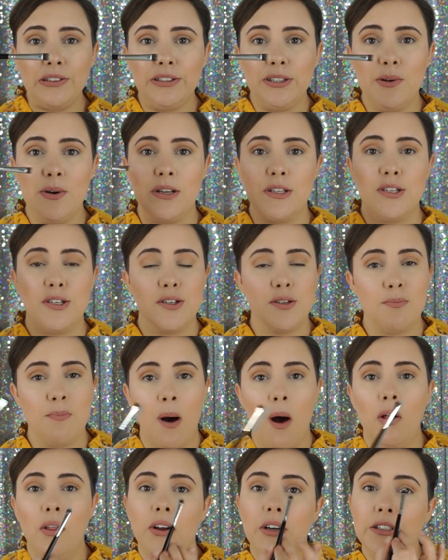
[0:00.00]
Also, it's
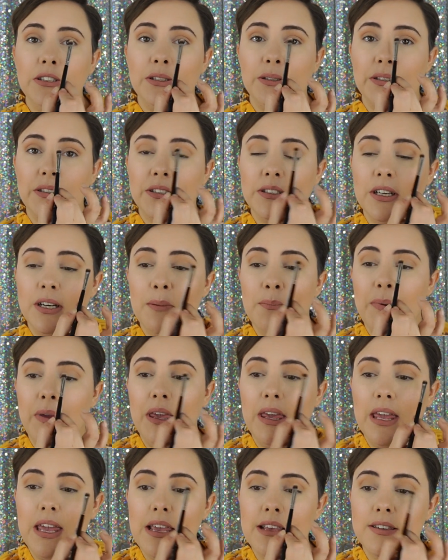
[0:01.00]
smaller, so it's going to be
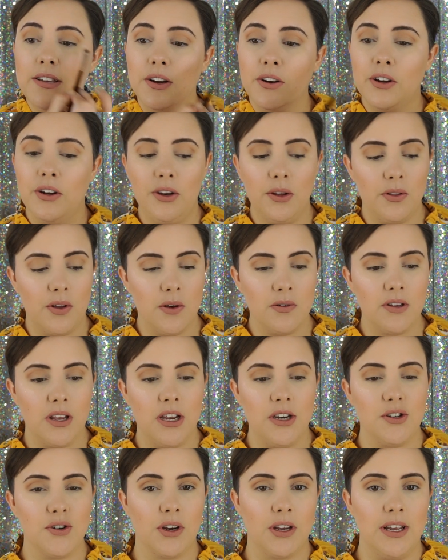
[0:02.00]
easier to do those
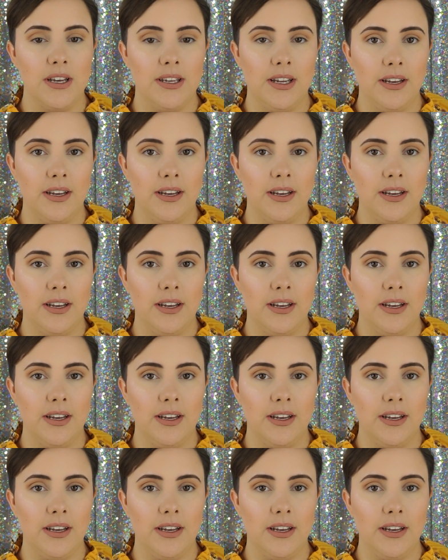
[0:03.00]
intricate